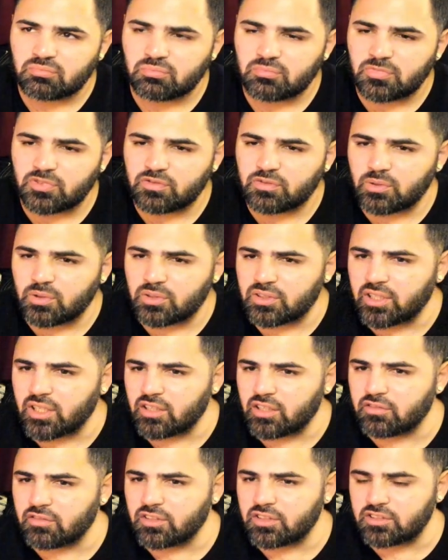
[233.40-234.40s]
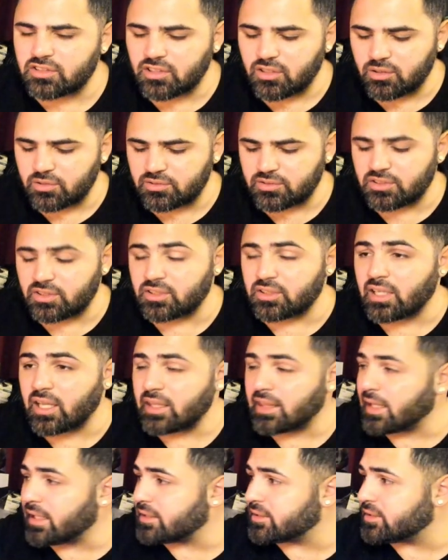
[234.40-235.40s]
Before Dave East goes in, I
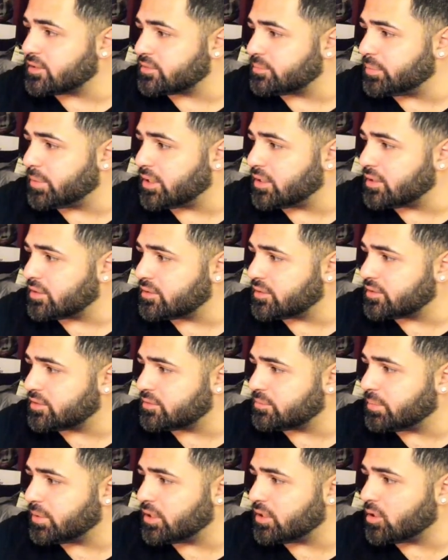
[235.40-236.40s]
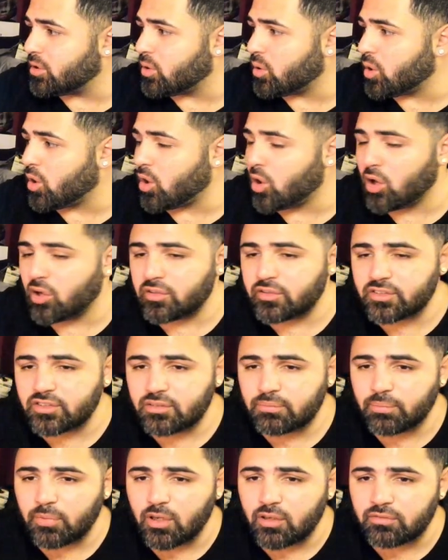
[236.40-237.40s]
like this beat. This beat go hard. This is
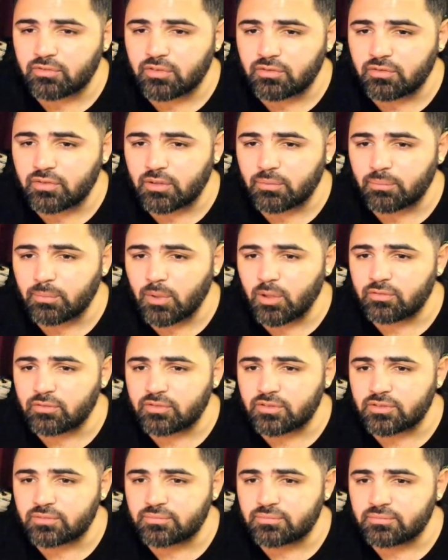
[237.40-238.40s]
perfect for the both of them